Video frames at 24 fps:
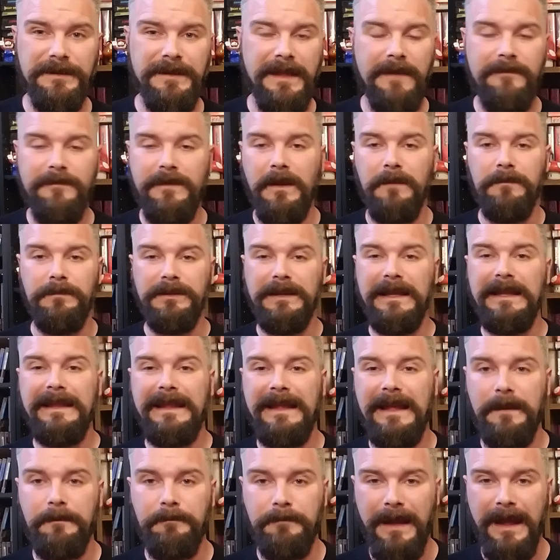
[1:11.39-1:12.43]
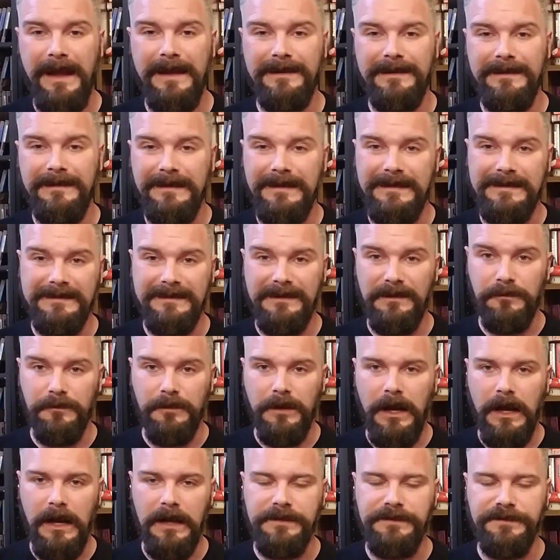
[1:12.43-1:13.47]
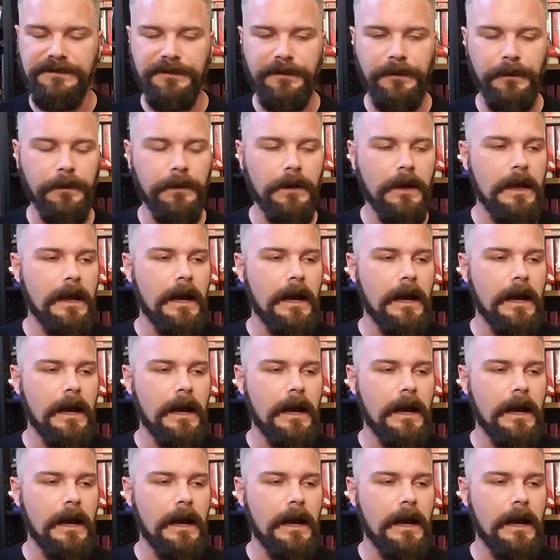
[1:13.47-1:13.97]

and they've completely abandoned this little console.